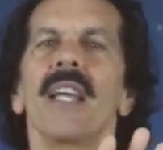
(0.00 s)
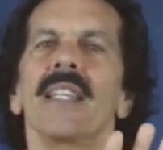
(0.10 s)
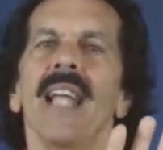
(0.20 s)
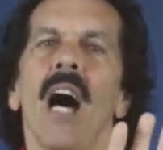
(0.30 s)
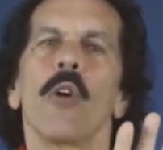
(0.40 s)

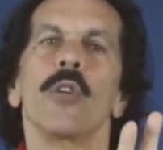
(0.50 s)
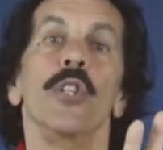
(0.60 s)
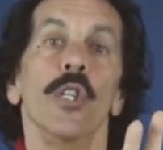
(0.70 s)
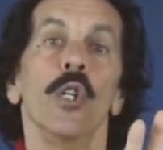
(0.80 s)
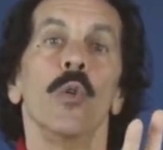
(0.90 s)
Now,
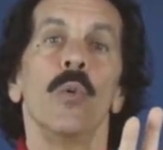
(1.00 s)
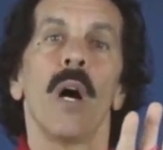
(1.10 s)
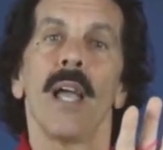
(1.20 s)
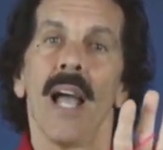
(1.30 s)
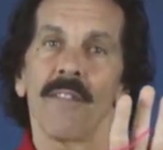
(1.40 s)

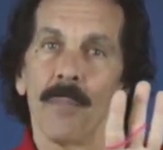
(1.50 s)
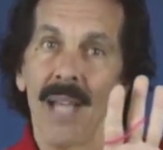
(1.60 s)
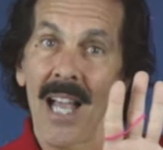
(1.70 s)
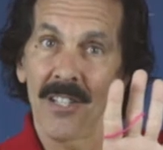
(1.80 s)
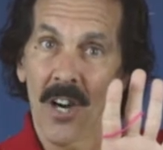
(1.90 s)
you are the
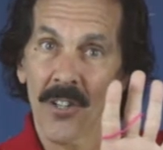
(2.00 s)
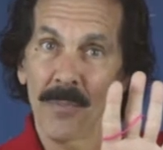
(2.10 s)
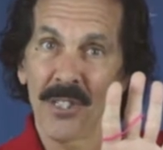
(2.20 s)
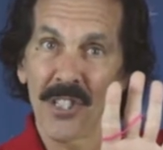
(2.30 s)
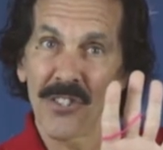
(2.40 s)

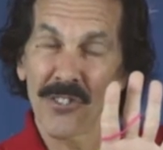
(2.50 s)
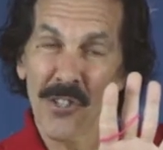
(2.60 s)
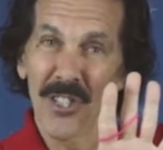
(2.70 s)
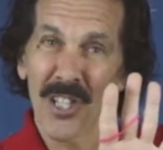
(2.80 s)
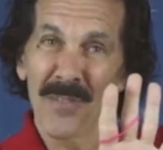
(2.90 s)
magician, so
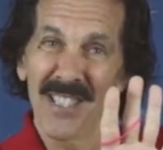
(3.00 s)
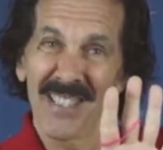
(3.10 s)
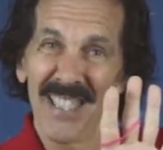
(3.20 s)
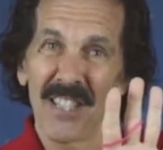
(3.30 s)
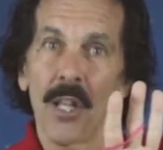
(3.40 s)
you're going to be
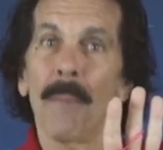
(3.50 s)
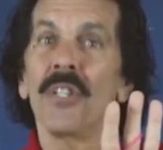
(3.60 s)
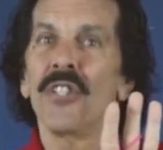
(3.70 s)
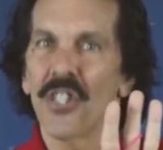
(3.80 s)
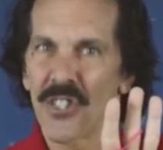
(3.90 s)
seeing the
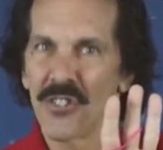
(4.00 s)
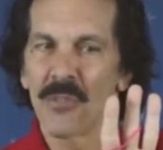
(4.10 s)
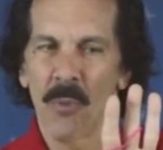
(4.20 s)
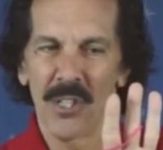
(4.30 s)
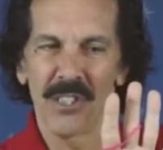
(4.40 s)
magician's
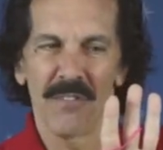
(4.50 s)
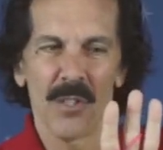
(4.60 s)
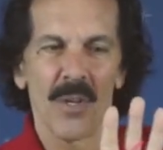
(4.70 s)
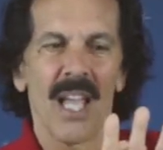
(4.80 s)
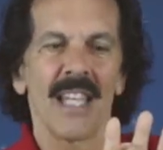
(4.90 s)
point of view.